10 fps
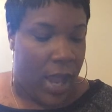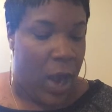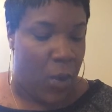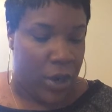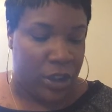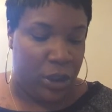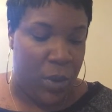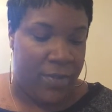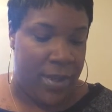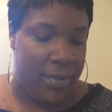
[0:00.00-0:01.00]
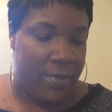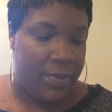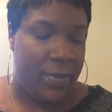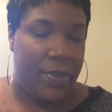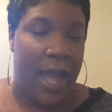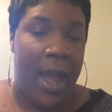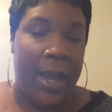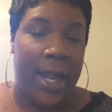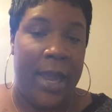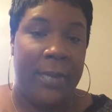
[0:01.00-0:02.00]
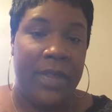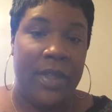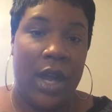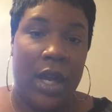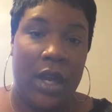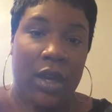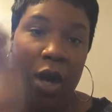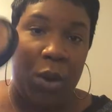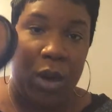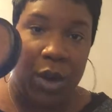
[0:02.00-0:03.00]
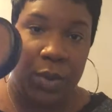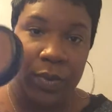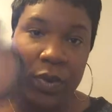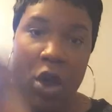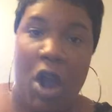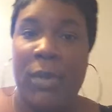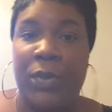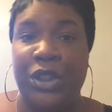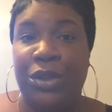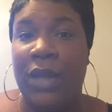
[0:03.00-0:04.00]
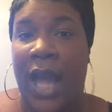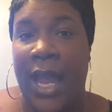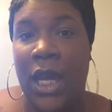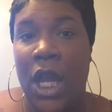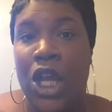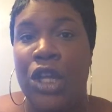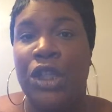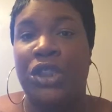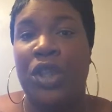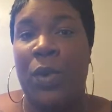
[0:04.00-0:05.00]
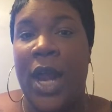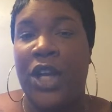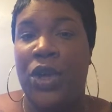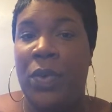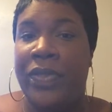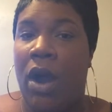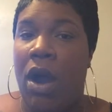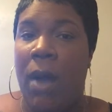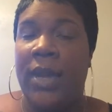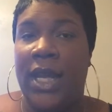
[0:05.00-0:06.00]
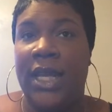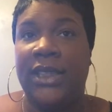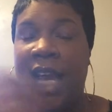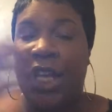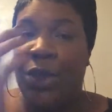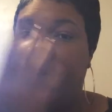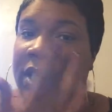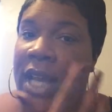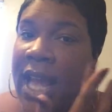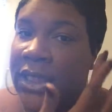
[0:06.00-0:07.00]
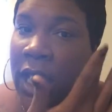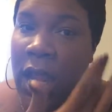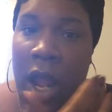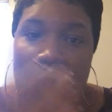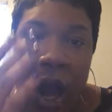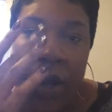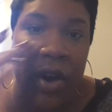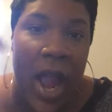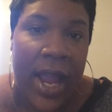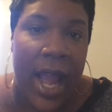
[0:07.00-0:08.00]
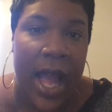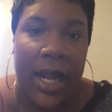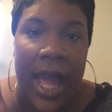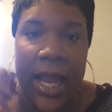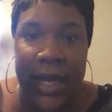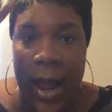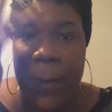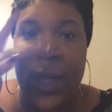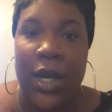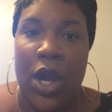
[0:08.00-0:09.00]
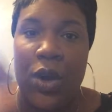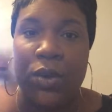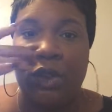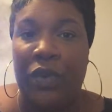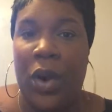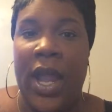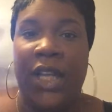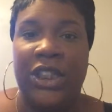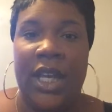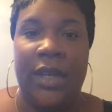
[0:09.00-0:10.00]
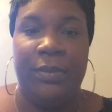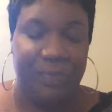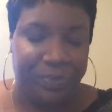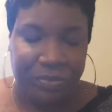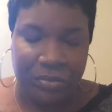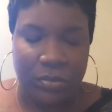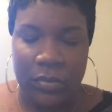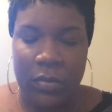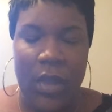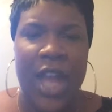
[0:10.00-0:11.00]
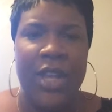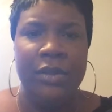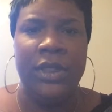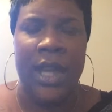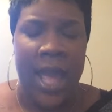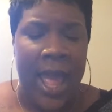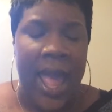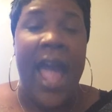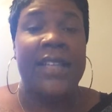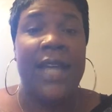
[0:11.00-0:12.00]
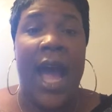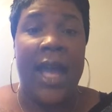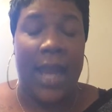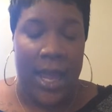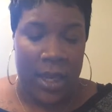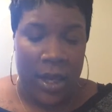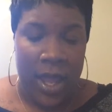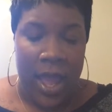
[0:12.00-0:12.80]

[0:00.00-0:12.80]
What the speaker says: I ordered 2 of them. I am in the color Cocoa. The Almond was too light. So what I do with the Almond is I use it as a under eye highlight, down my nose, forehead, chin. I use it as a highlight.